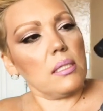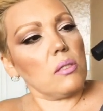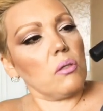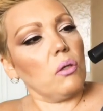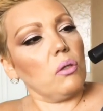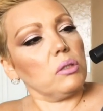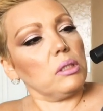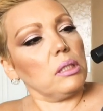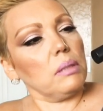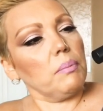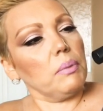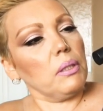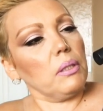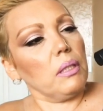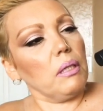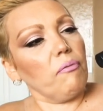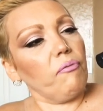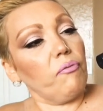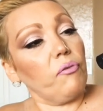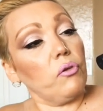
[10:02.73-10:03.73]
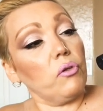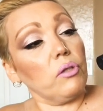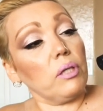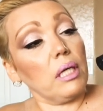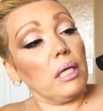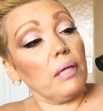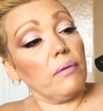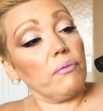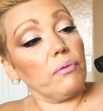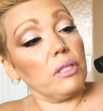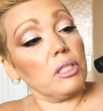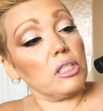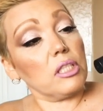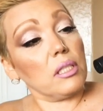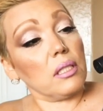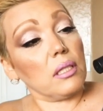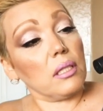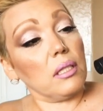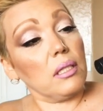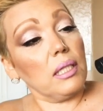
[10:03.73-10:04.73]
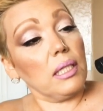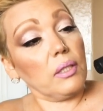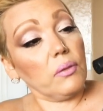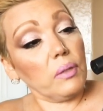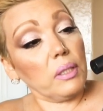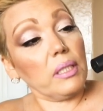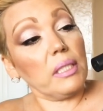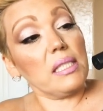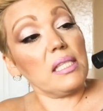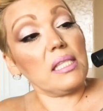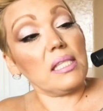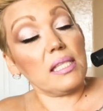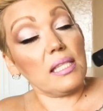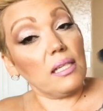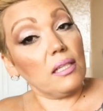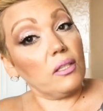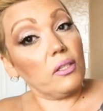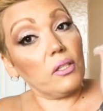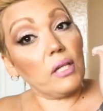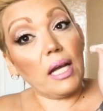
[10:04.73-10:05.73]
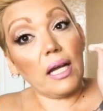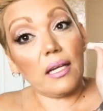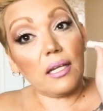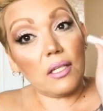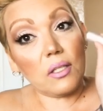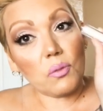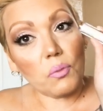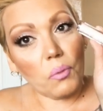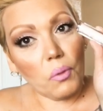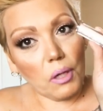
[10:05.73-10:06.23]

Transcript: is Ulta Beauty Full Coverage Liquid Concealer, and it's